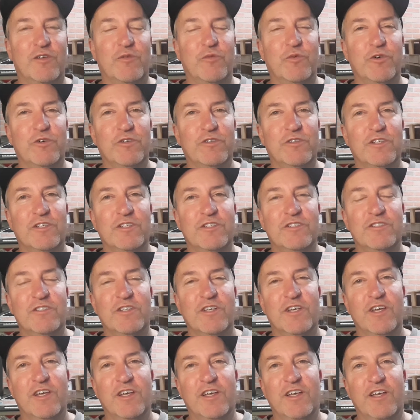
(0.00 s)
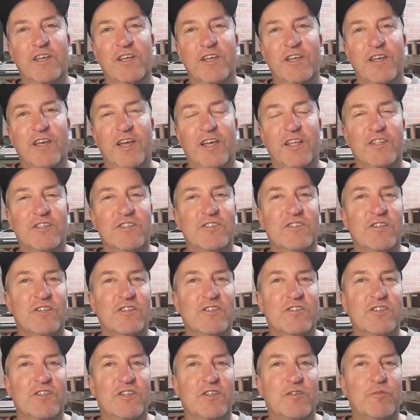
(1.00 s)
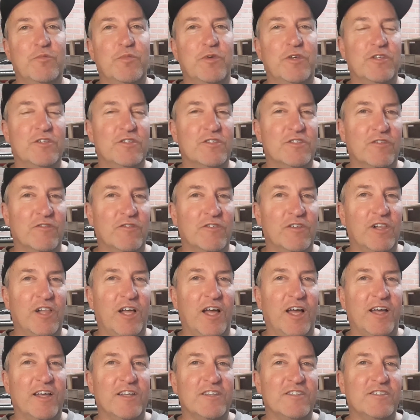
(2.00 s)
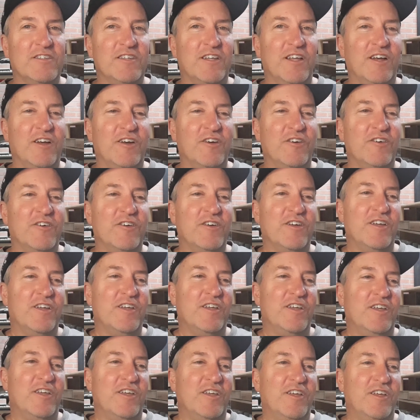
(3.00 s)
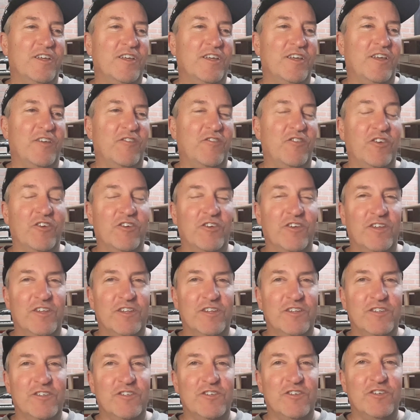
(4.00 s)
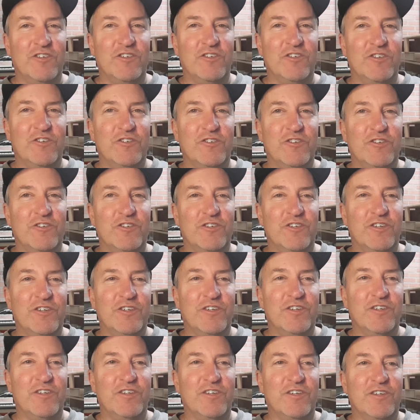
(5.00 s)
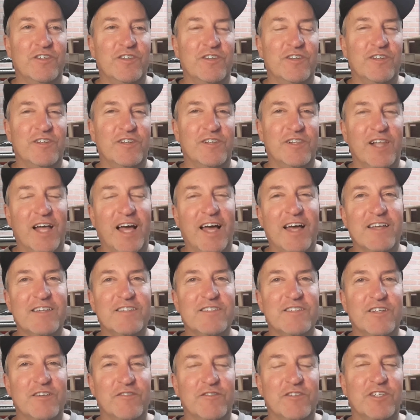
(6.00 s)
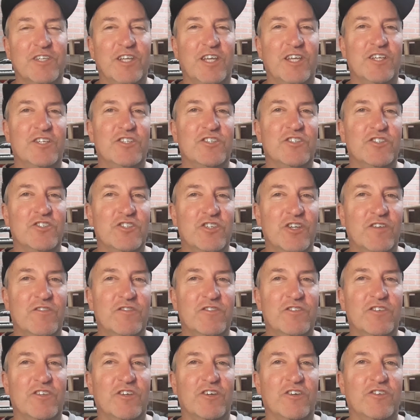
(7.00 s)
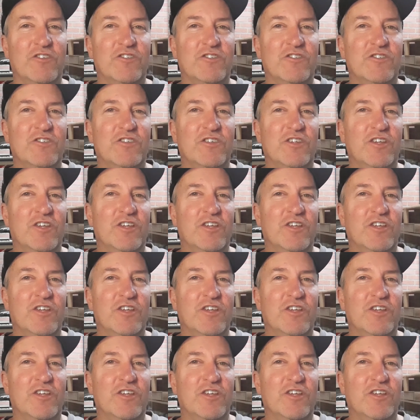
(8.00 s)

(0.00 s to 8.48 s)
worthless. And 60 pieces of glass. Now, if you're into glass imitation gemstones,